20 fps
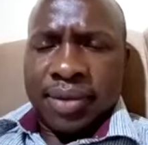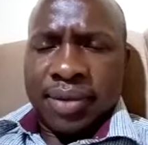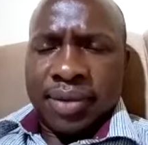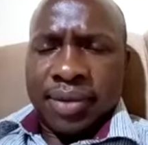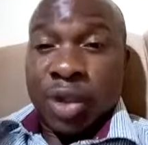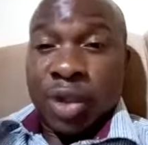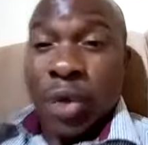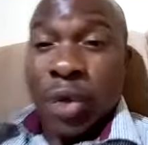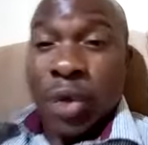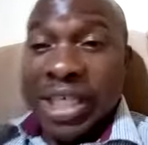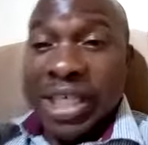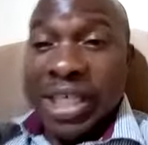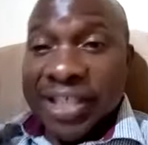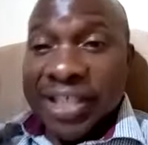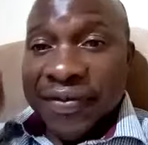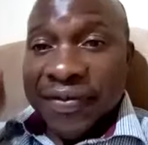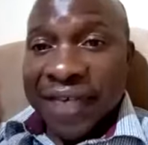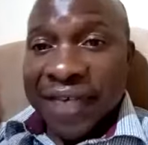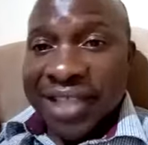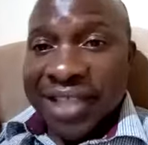
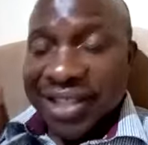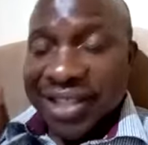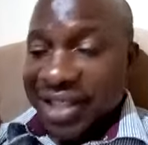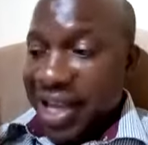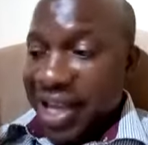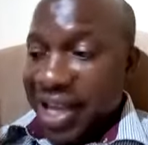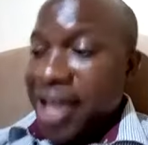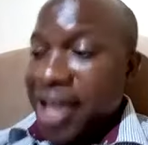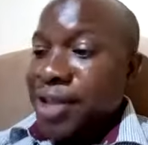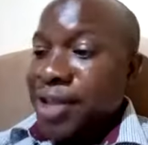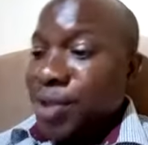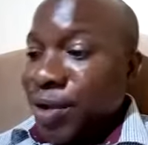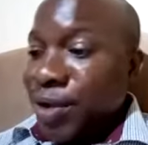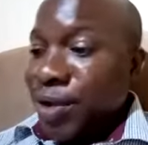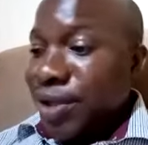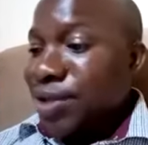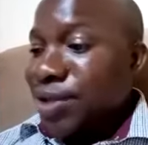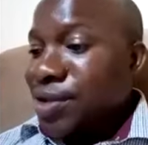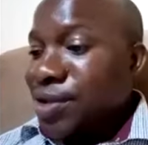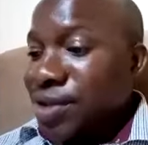21st day. So
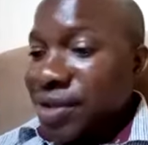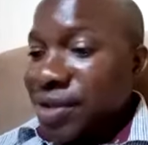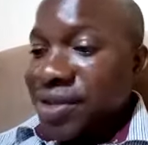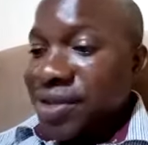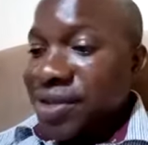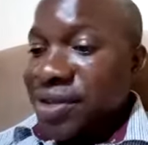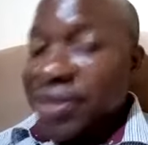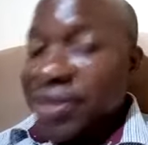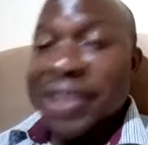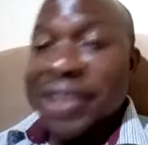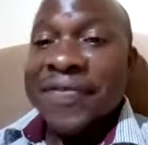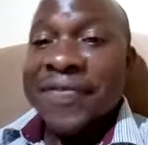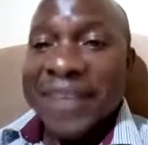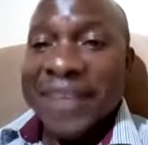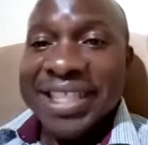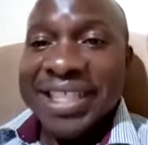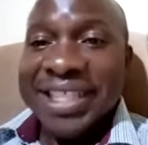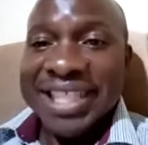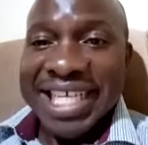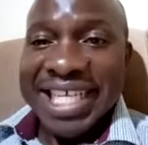the
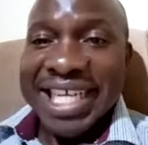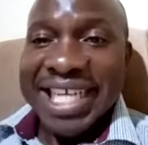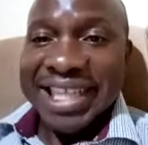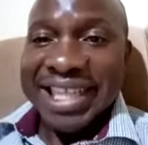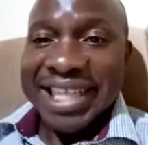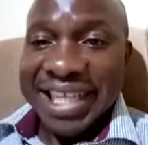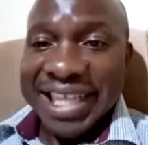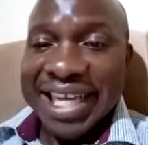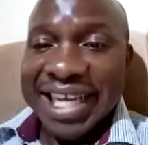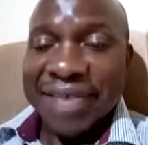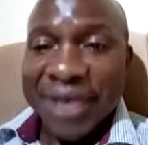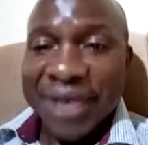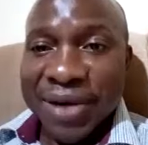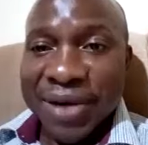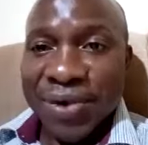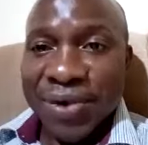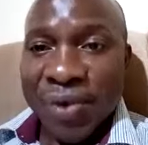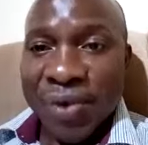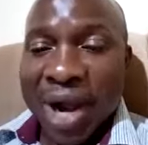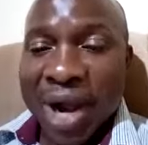first thing I think we need
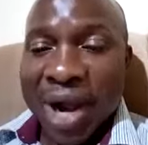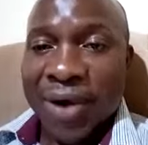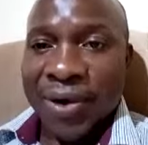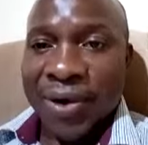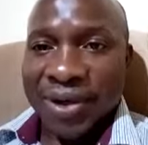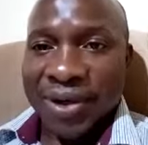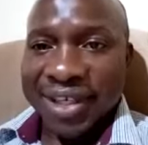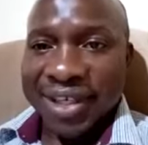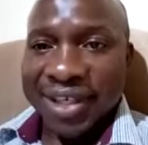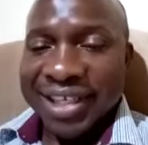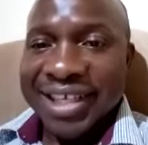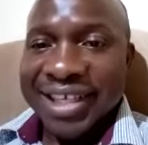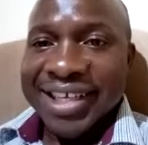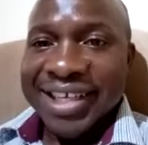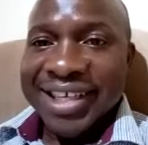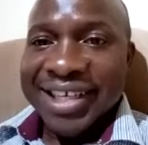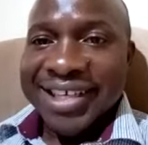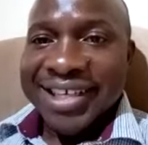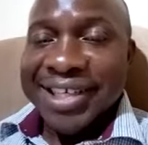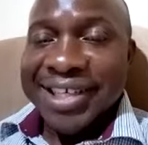to work on
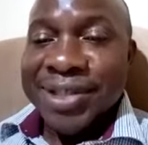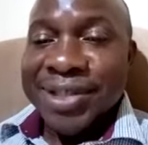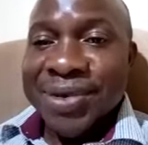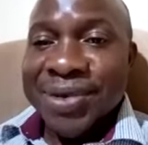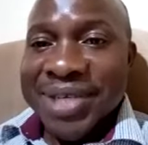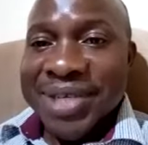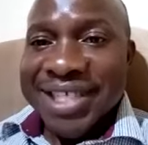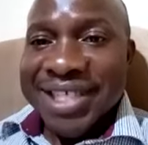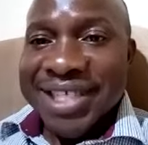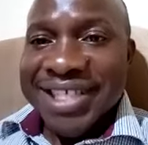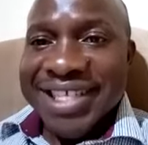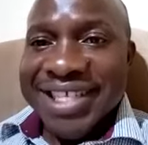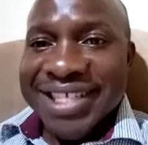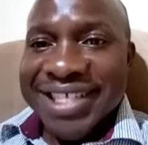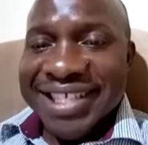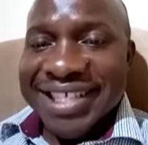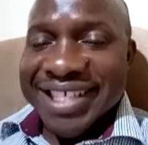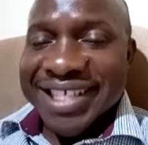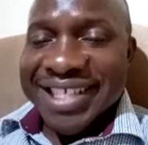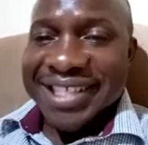is to reach these
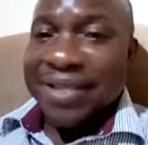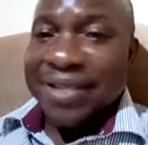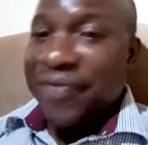days.